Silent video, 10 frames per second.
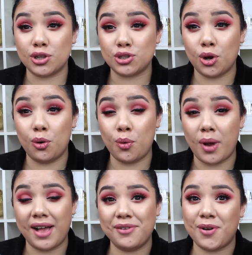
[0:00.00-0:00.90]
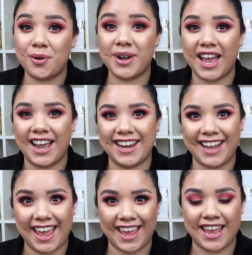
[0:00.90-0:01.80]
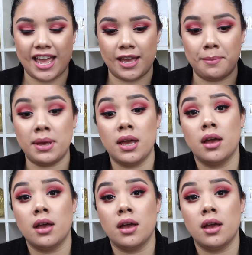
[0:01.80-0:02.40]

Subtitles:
12:09 a.m.